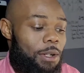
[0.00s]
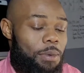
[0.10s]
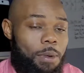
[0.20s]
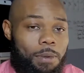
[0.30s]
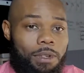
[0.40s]
of
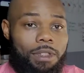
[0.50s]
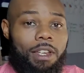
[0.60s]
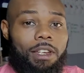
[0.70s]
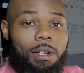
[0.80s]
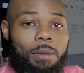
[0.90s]
people are
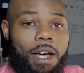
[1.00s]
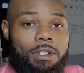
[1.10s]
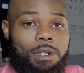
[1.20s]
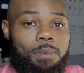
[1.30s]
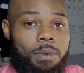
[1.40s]
thinking
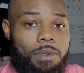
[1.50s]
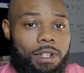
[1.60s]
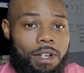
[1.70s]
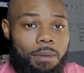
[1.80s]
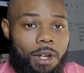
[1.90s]
about
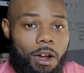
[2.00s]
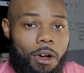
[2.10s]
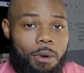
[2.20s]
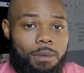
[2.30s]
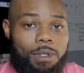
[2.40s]
sprucing up their
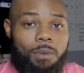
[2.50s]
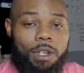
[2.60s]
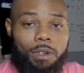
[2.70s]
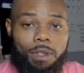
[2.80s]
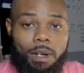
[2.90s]
homes,
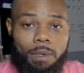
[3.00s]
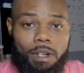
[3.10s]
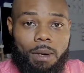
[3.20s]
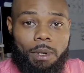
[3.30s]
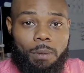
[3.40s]
whether they're
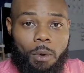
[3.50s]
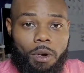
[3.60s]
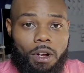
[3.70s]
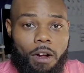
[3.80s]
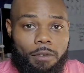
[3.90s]
becoming
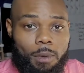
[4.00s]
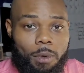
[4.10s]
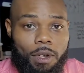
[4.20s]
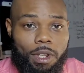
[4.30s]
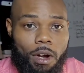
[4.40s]
more
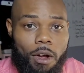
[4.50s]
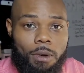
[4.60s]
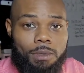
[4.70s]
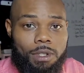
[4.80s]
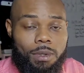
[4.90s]
comfortable in their
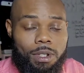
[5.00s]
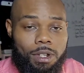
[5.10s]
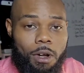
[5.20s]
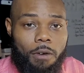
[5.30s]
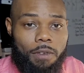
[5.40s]
homes due to
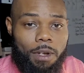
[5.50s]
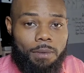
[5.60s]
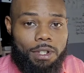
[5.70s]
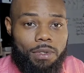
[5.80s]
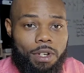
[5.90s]

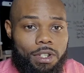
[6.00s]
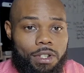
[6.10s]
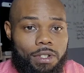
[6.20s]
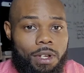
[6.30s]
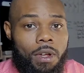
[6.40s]
COVID
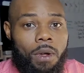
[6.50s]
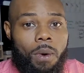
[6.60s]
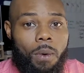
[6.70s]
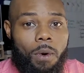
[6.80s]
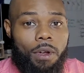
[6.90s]
restrictions,
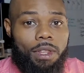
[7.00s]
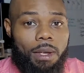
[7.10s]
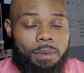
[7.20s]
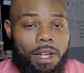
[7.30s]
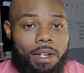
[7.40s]
or
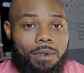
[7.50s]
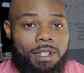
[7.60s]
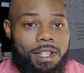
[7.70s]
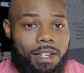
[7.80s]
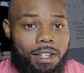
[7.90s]
they plan on
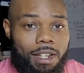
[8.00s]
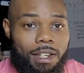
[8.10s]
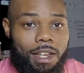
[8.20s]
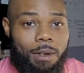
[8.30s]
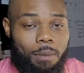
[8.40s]

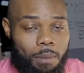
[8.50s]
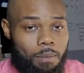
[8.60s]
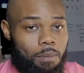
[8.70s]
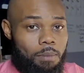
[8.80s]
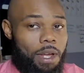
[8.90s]
settling in
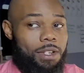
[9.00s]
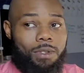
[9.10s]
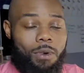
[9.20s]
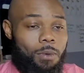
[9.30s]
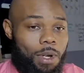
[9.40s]

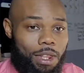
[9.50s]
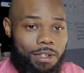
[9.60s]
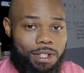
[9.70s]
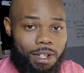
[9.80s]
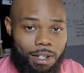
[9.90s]
based on what
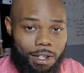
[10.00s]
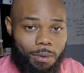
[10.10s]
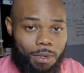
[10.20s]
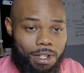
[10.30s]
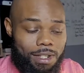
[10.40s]
they're seeing in
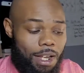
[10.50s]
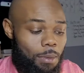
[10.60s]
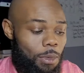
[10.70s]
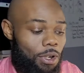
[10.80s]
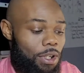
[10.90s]
the real
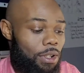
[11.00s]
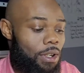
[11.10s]
estate market.